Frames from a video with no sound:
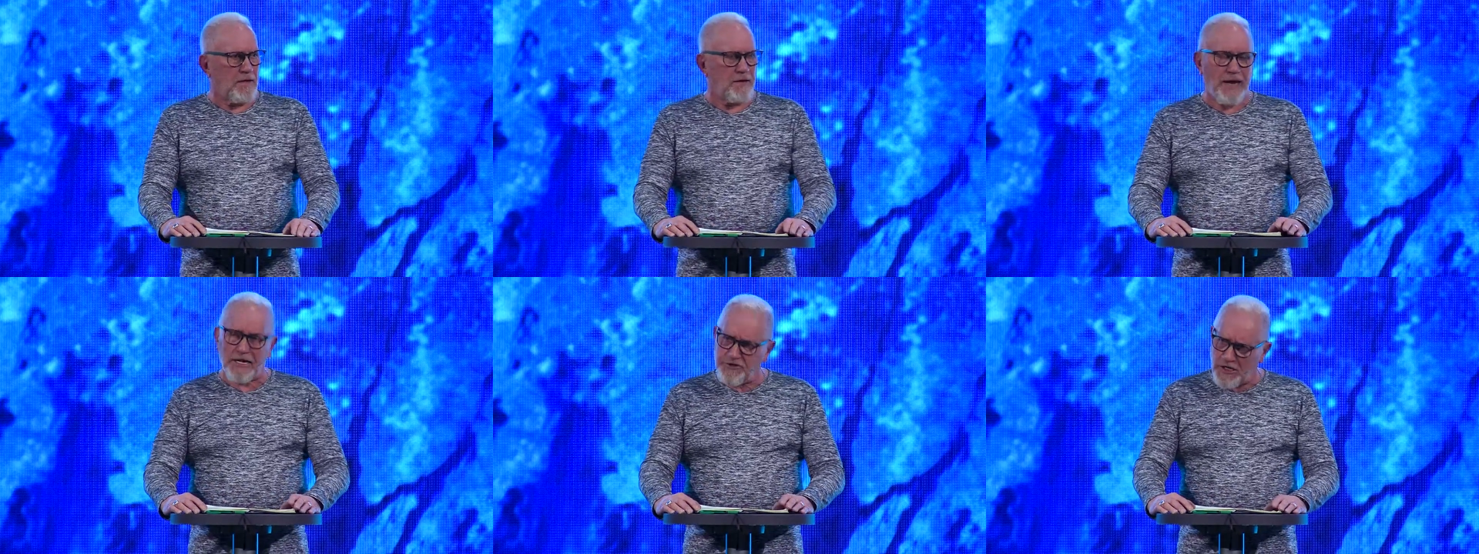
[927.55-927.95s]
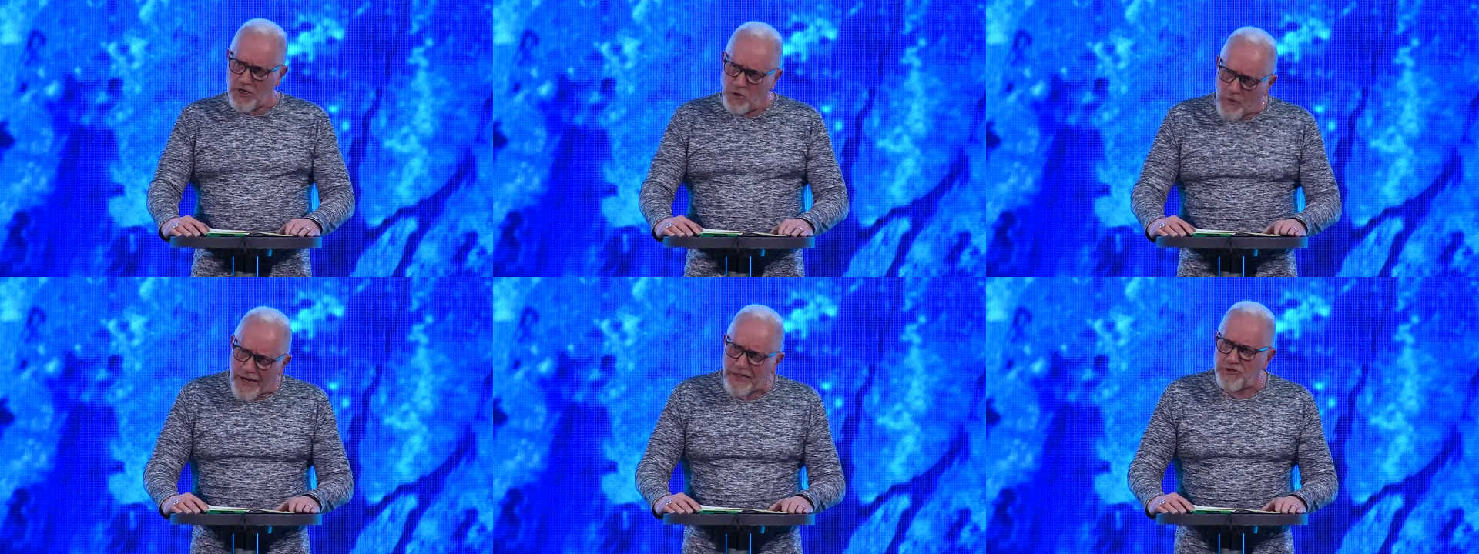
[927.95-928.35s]
And at the
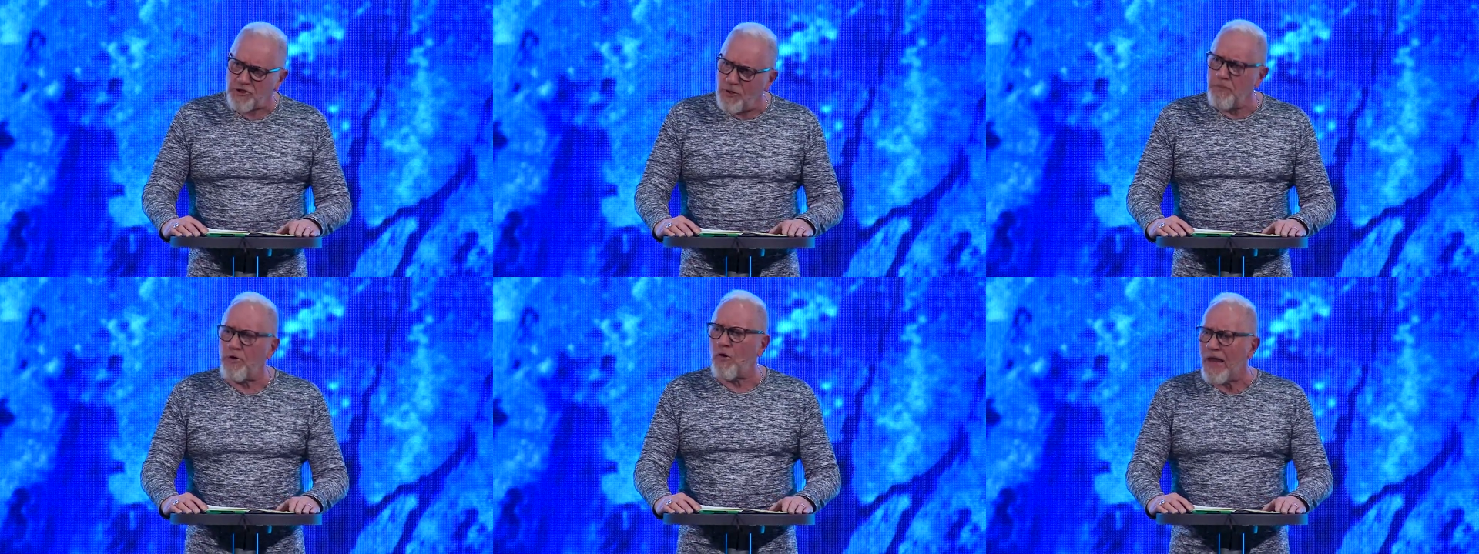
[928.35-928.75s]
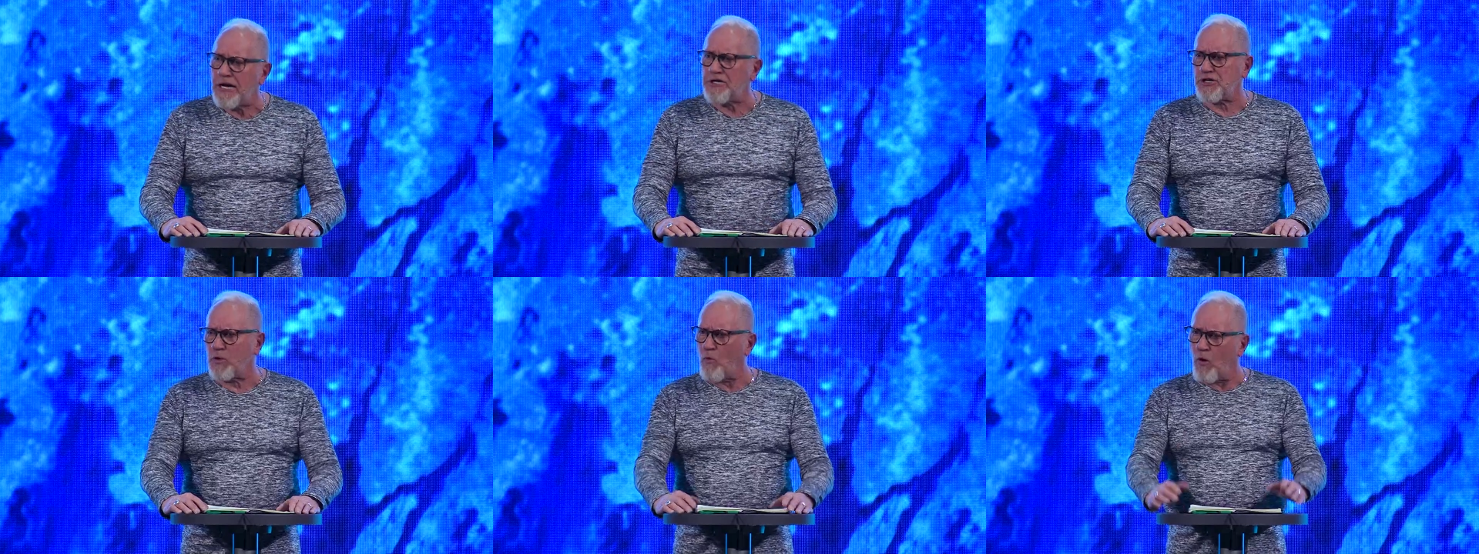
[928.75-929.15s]
Great
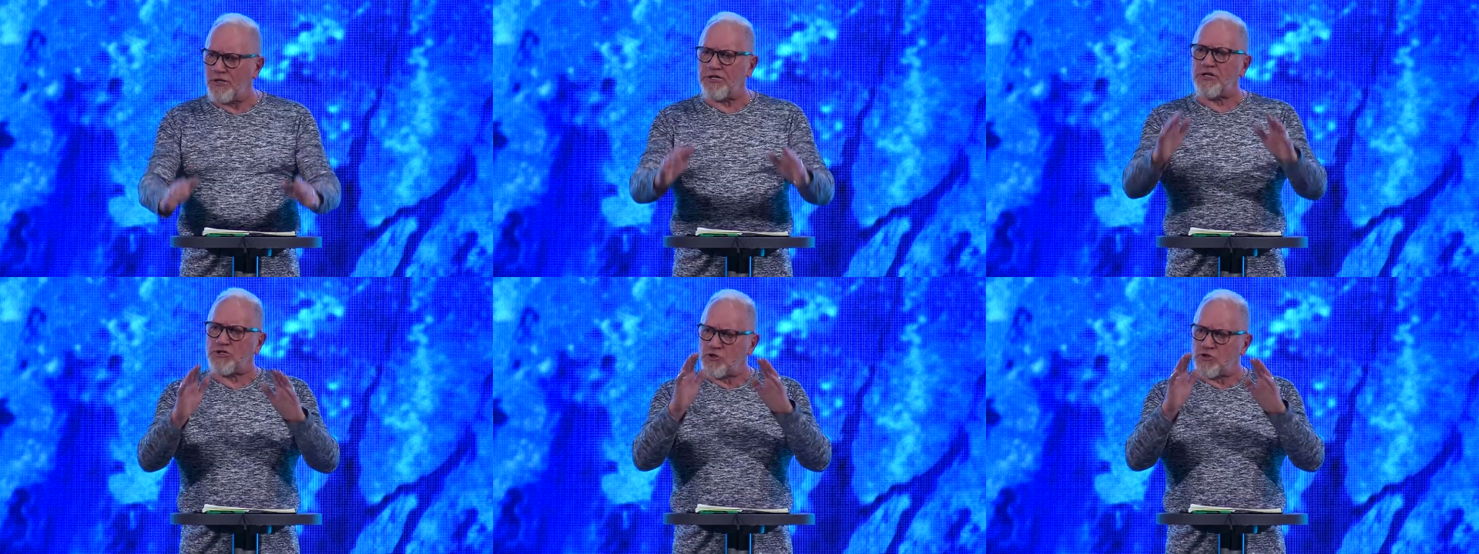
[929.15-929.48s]
Tribulation, what